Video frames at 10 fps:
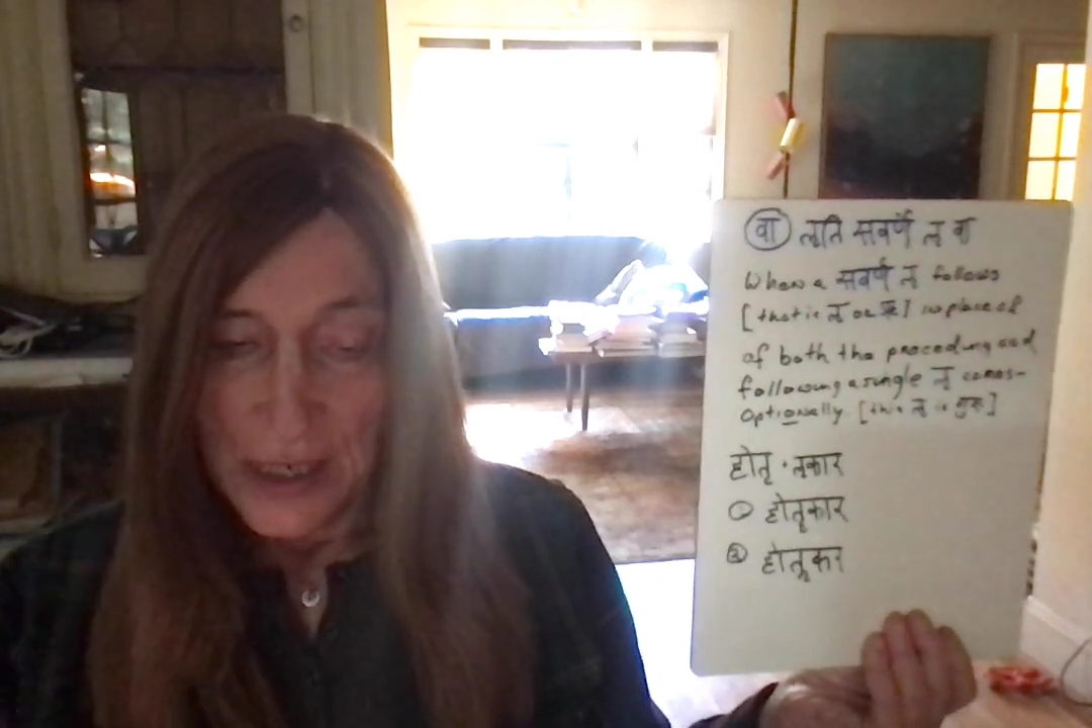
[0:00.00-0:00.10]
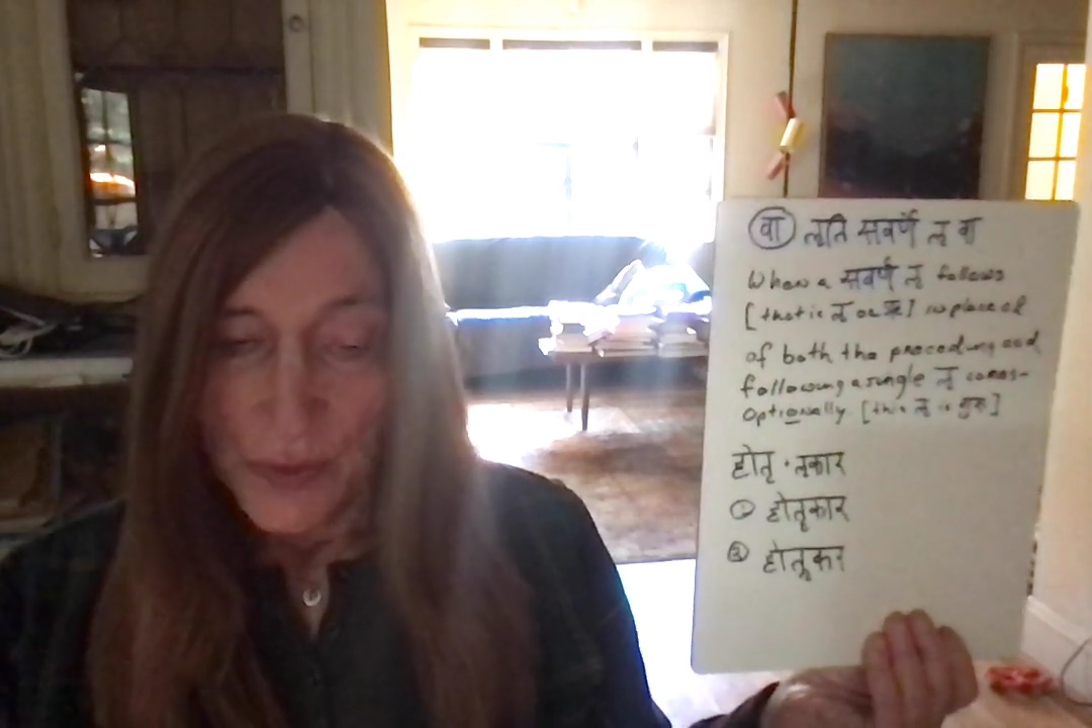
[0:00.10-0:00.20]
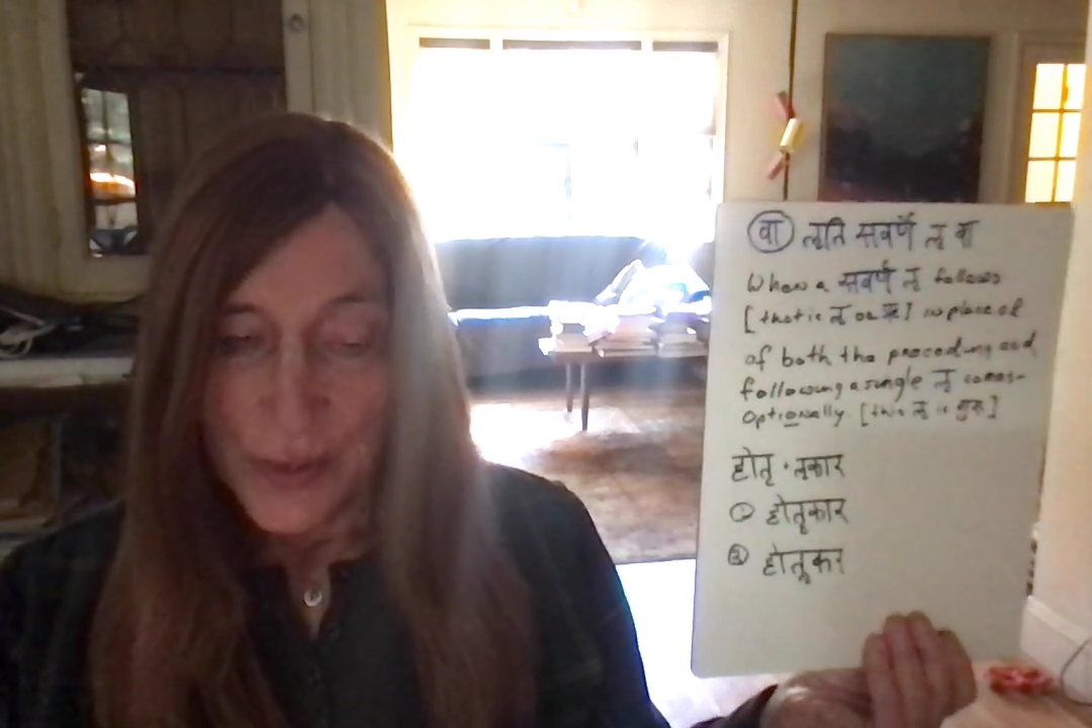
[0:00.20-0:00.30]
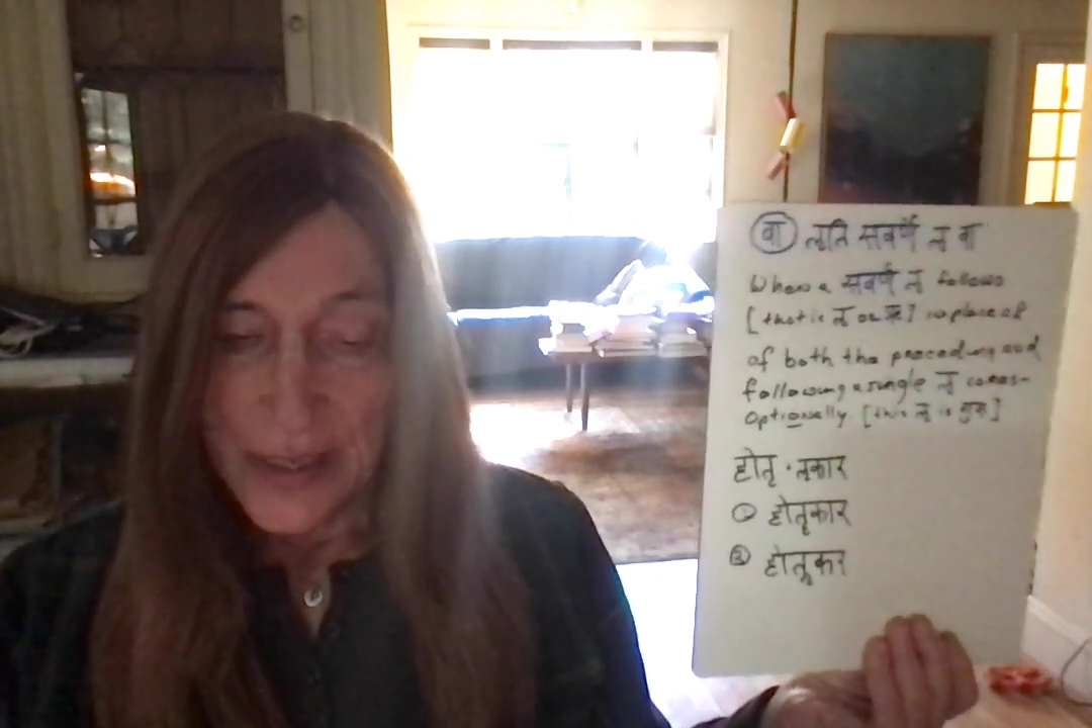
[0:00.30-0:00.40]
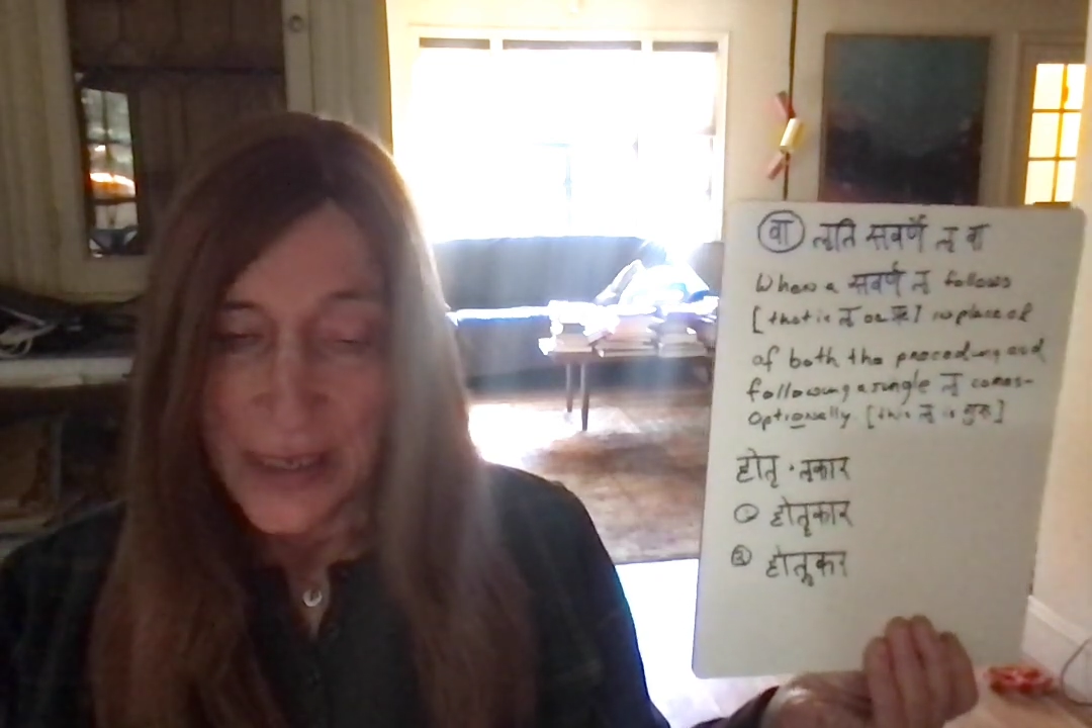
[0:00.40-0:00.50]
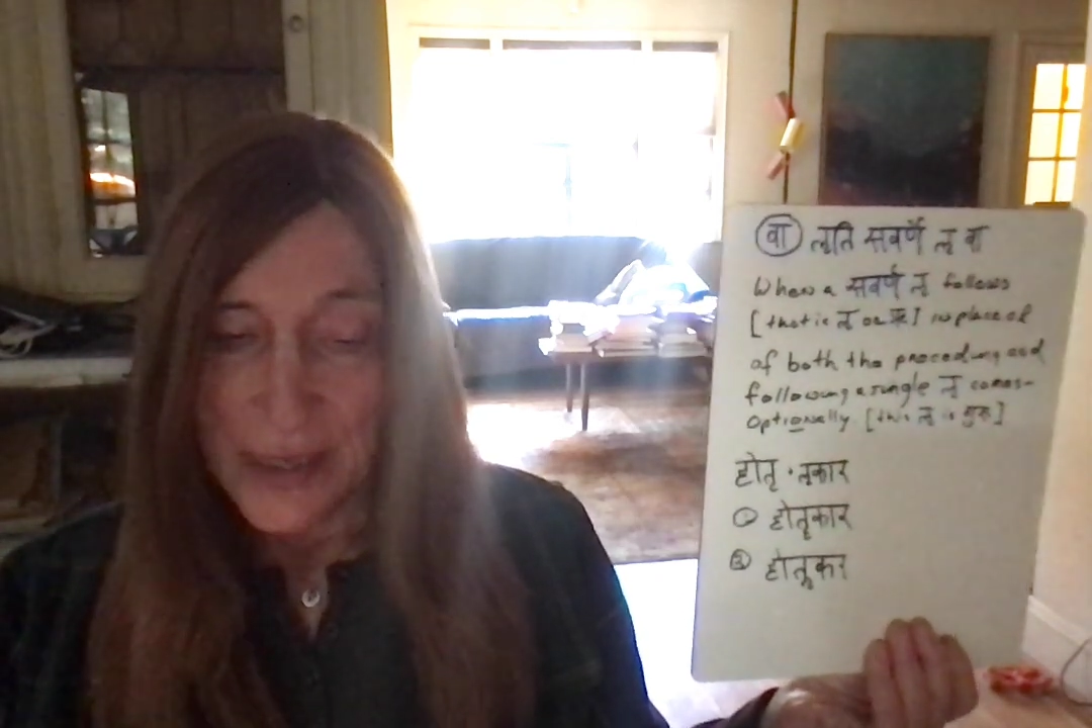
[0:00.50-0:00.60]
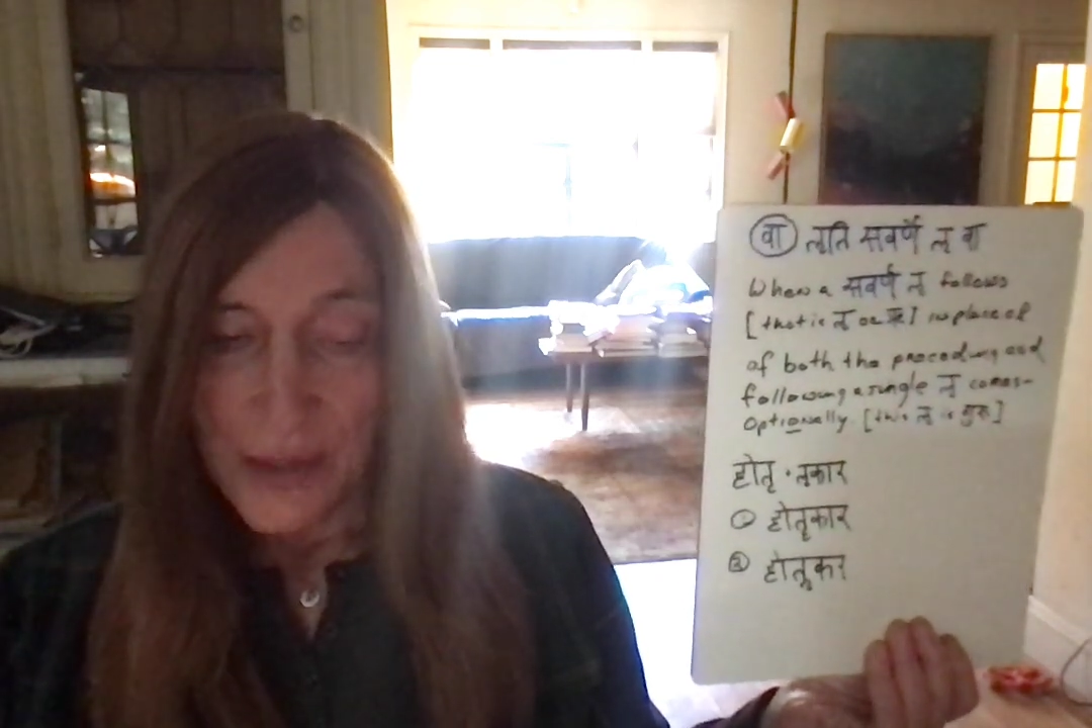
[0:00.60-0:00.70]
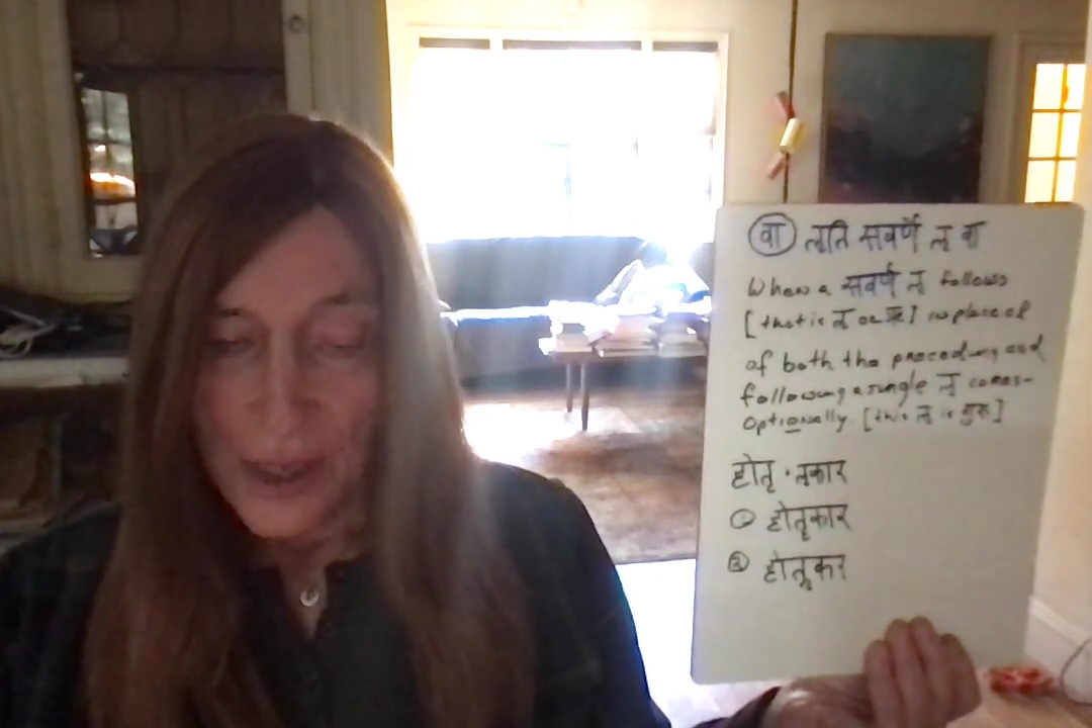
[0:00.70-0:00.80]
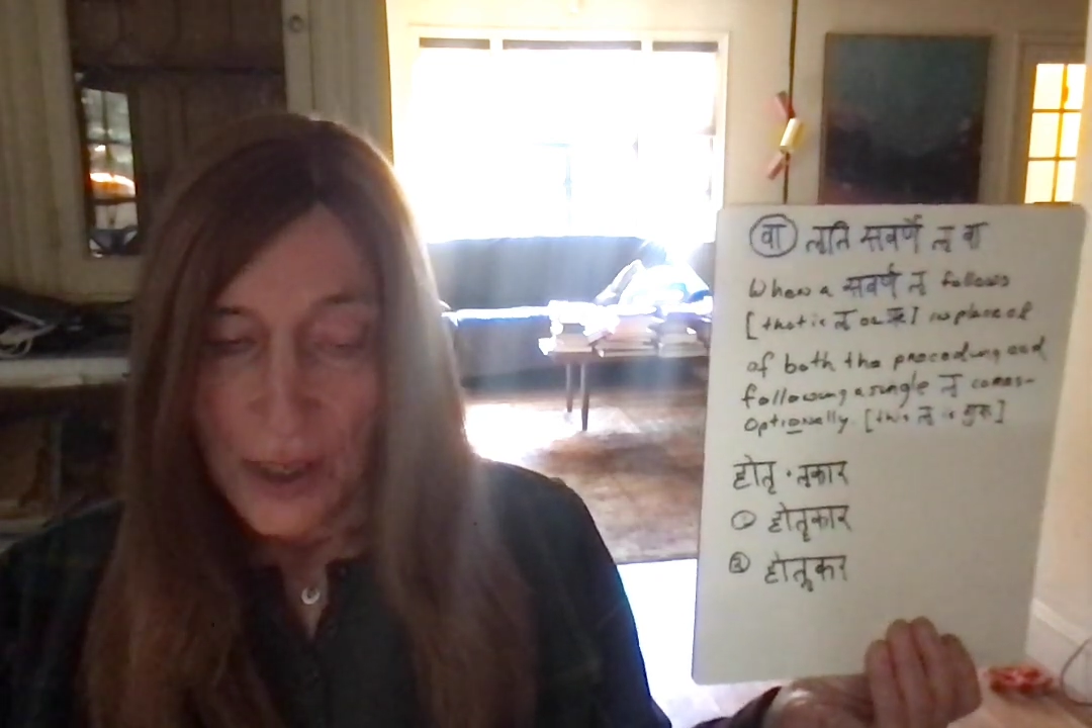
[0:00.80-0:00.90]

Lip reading: we get